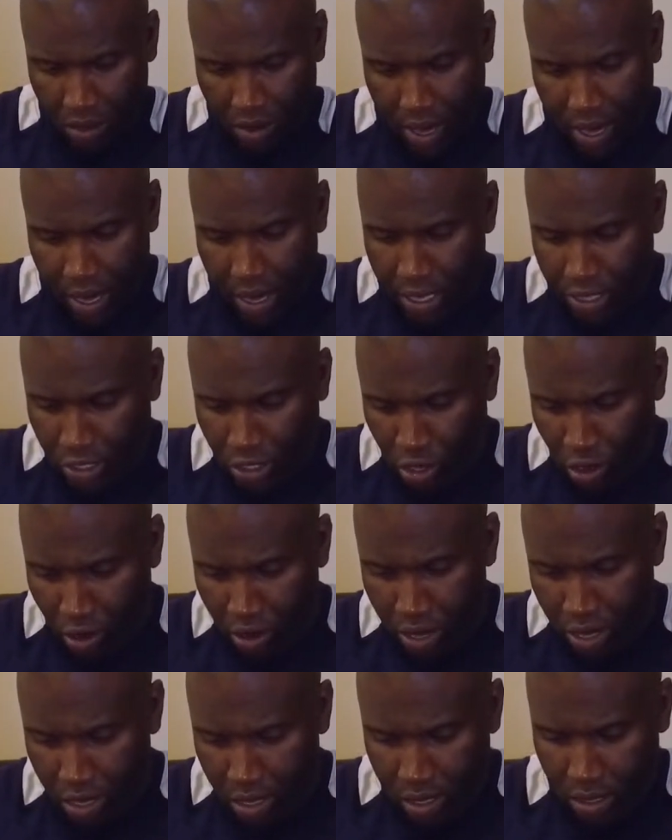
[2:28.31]
Okay, it
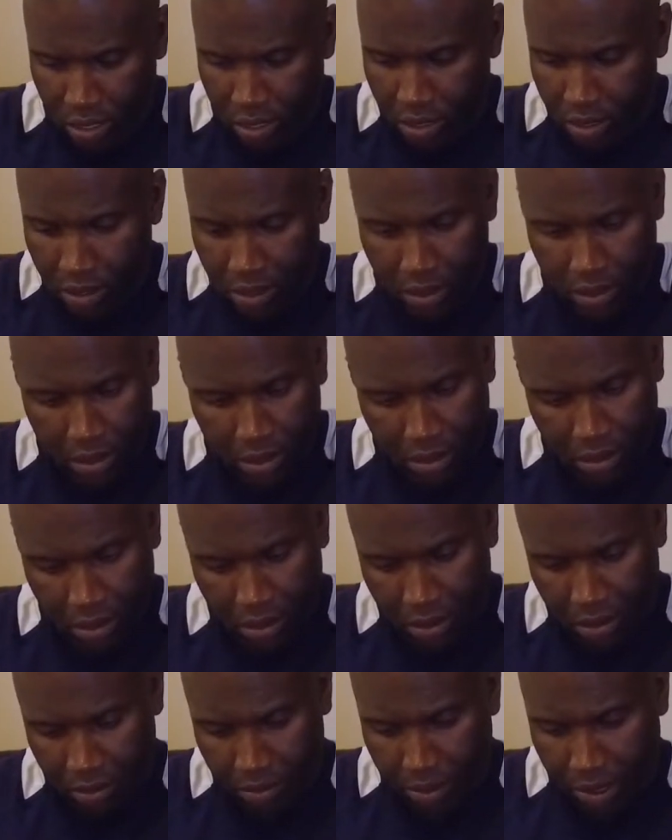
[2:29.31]
started.
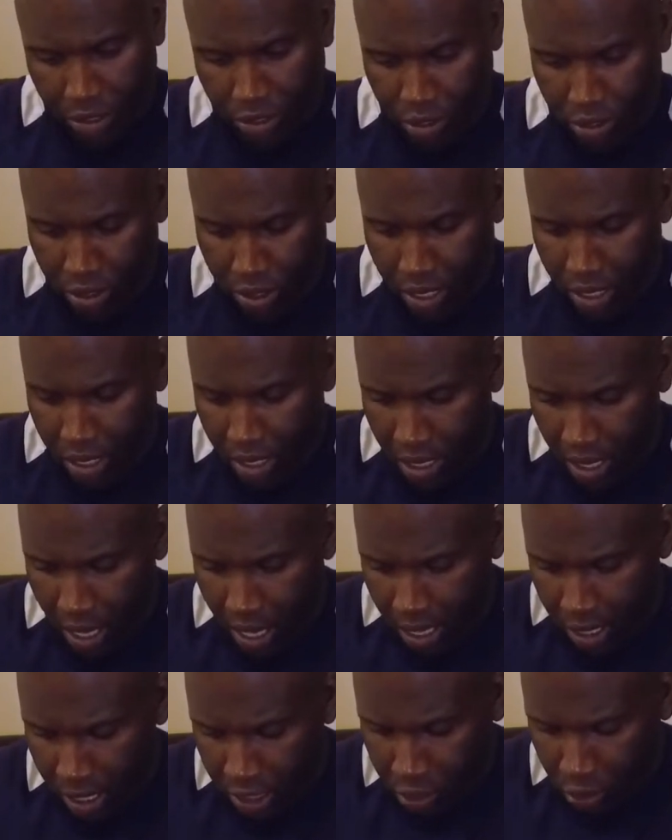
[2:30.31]
Make sure it's
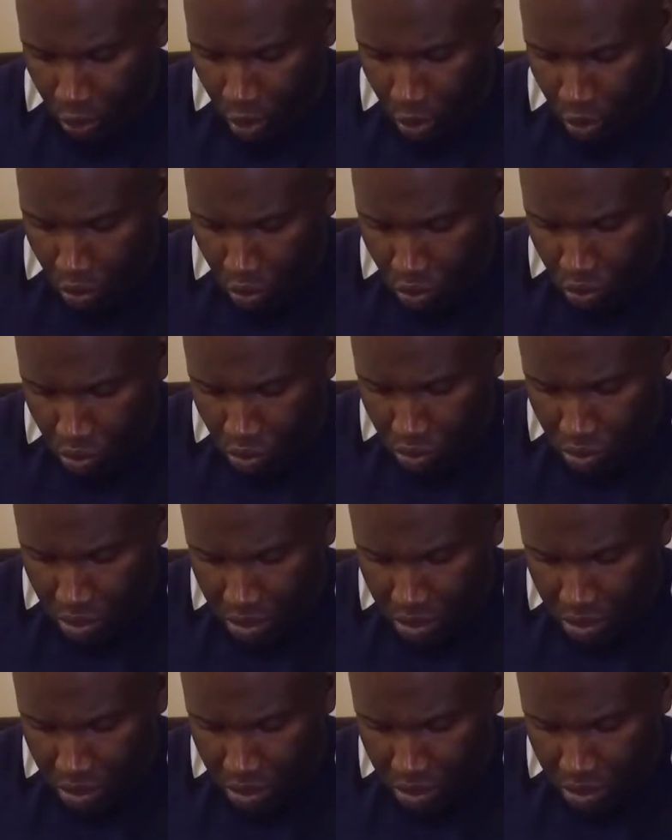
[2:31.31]
good, and let's roll.